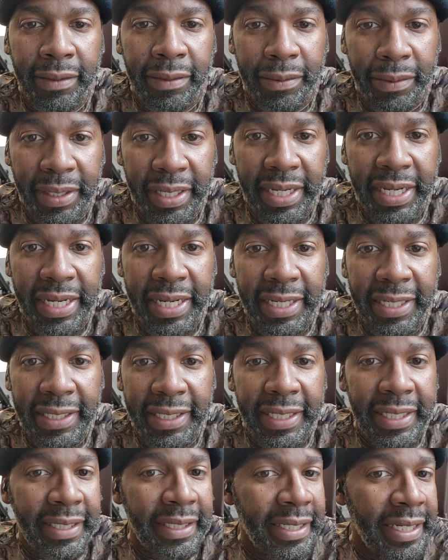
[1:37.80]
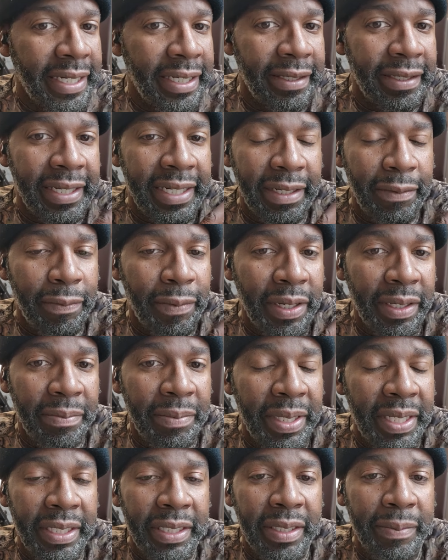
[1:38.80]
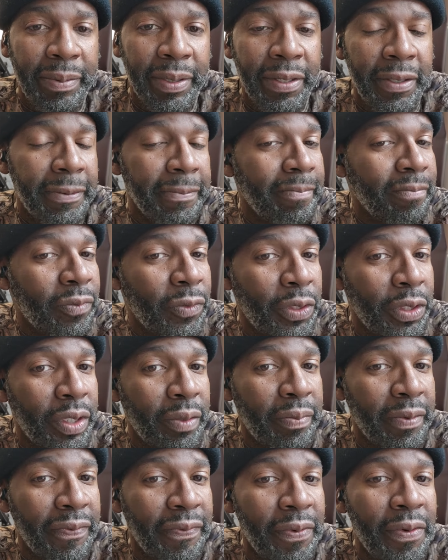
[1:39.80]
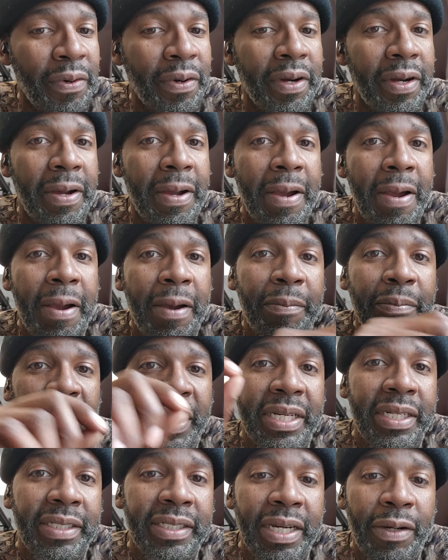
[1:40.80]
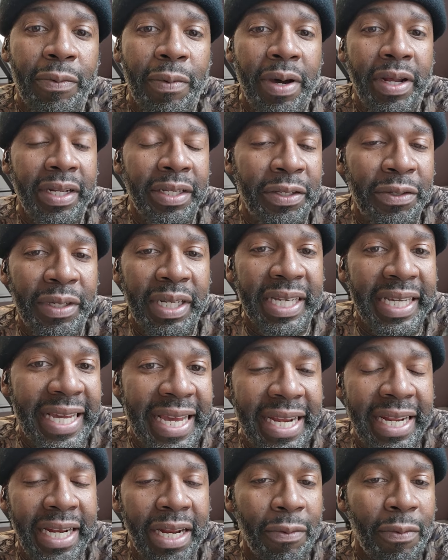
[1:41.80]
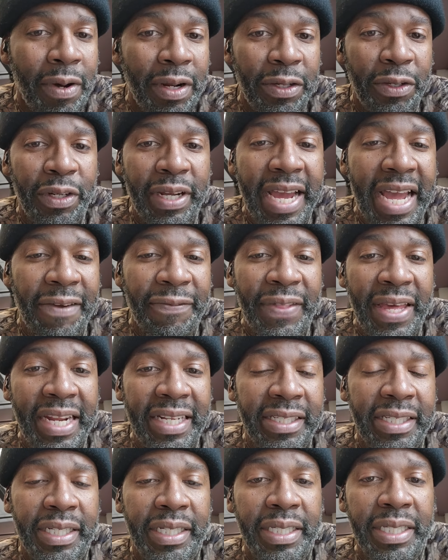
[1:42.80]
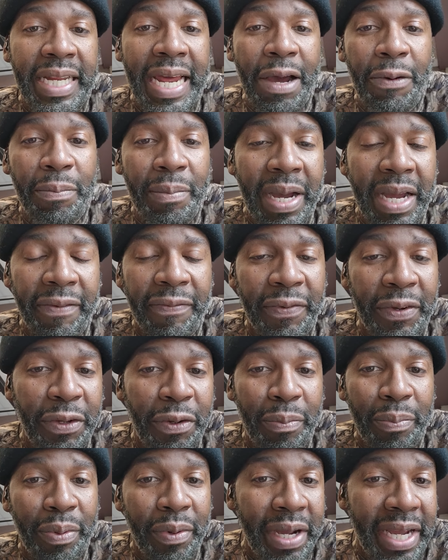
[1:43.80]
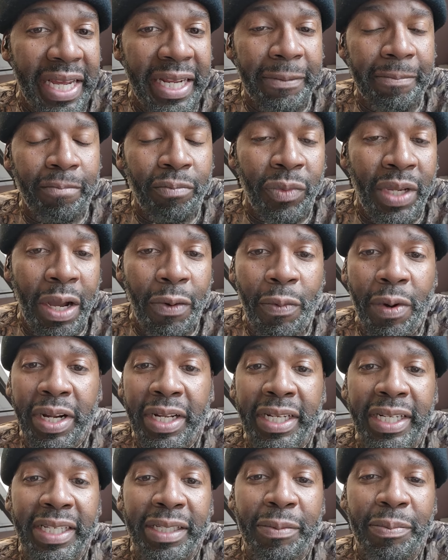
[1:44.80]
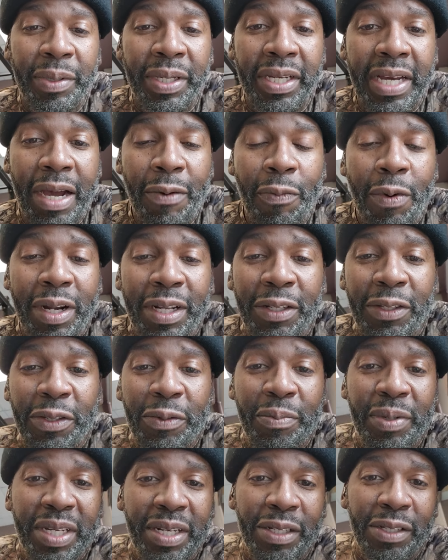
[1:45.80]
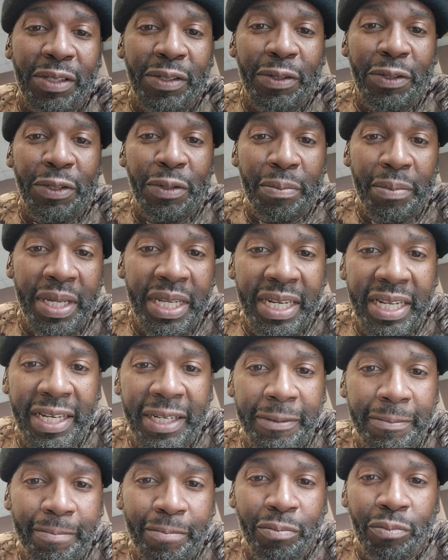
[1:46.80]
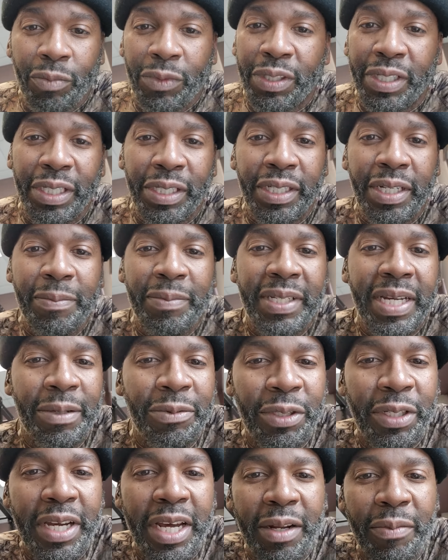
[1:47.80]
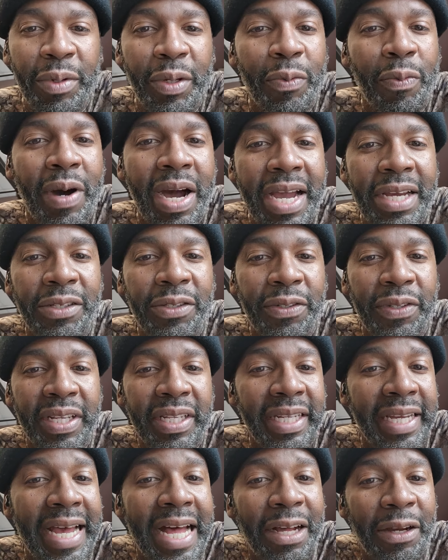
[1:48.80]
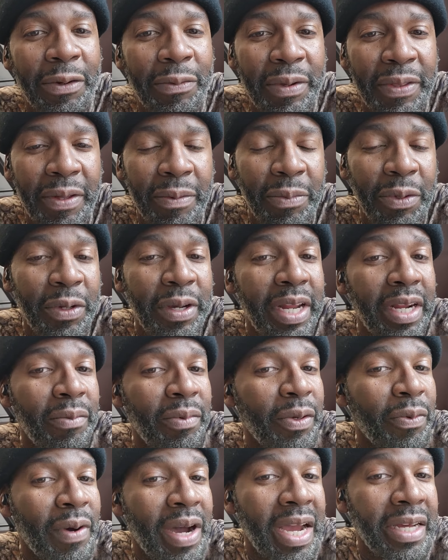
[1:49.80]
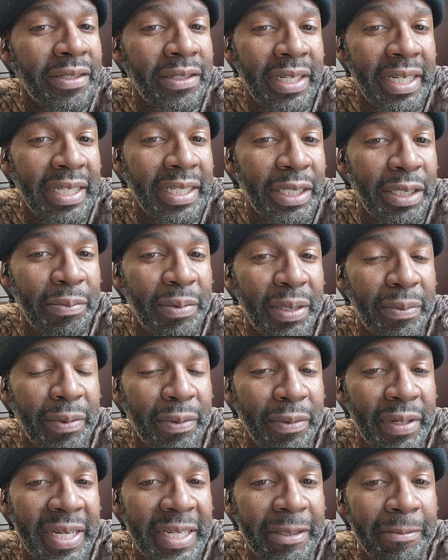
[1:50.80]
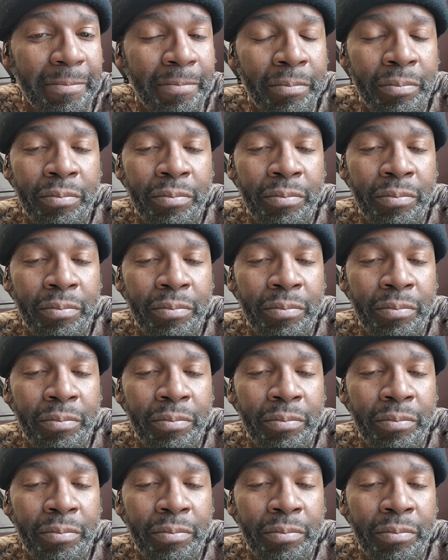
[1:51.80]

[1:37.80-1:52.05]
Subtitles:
Okay? And I said it in a 1 minute splurt just before because I wanted you to get it. I wanted you to have that as a soundbite for your brain. I wanted it to be on social media. See, sometimes you gotta be wiser than the algorithm. You gotta be wiser than these people, right?